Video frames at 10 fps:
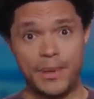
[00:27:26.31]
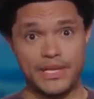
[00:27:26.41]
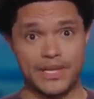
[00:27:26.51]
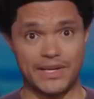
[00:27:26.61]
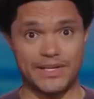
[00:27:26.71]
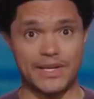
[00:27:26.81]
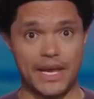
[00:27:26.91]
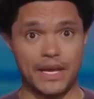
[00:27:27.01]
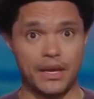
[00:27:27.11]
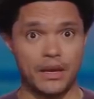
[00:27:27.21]
basically
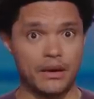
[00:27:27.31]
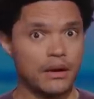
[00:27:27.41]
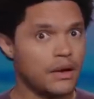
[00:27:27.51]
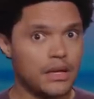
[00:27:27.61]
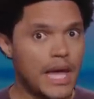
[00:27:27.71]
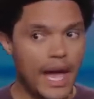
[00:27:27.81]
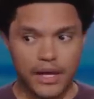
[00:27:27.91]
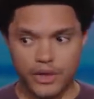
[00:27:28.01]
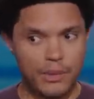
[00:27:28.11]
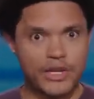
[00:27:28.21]
saying, yeah,
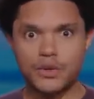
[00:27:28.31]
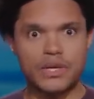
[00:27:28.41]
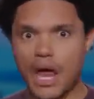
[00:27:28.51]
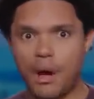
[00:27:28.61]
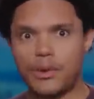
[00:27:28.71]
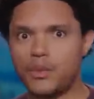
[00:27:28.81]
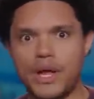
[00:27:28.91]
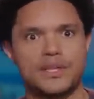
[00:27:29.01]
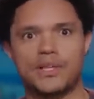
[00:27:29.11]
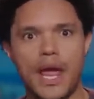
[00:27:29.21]
you might do it now, but
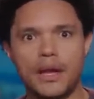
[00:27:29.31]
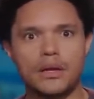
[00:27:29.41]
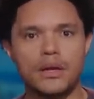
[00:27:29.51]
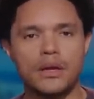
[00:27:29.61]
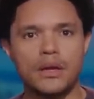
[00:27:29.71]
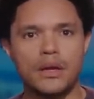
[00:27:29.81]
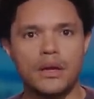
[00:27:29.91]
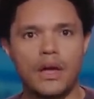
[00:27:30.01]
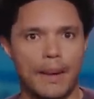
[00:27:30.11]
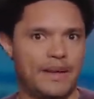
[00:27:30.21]
where does it end?
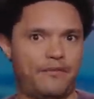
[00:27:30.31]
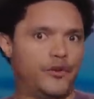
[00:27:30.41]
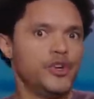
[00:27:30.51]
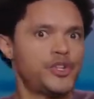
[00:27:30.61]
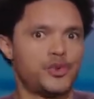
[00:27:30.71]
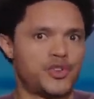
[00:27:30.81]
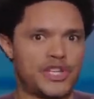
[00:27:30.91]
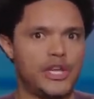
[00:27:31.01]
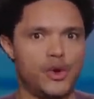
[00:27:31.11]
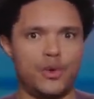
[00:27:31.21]
I mean, first you'll
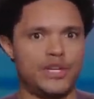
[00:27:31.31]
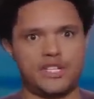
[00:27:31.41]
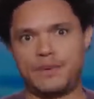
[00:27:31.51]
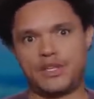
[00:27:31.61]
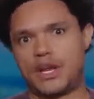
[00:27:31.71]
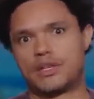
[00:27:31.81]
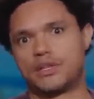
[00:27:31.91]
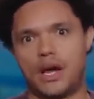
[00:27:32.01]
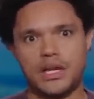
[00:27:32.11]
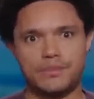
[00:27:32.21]
say you only speed to get
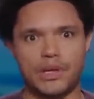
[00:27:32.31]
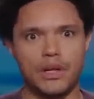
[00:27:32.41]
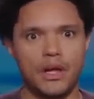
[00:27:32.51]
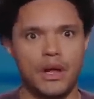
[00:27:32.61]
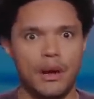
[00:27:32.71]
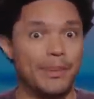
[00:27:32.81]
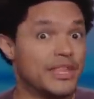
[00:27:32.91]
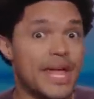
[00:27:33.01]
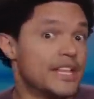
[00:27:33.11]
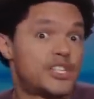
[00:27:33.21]
to the hospital,
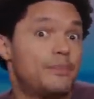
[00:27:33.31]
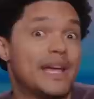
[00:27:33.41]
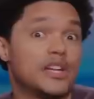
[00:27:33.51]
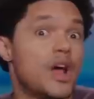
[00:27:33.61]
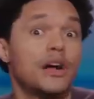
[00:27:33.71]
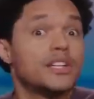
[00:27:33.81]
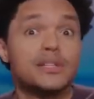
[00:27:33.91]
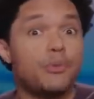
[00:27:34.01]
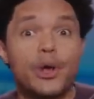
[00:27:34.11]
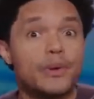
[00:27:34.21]
but then it's to make a doctor's
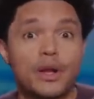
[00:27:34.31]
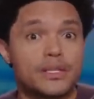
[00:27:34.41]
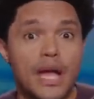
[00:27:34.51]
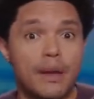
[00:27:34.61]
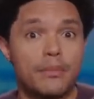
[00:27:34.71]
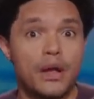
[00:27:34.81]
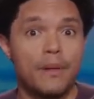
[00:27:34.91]
appointment on time.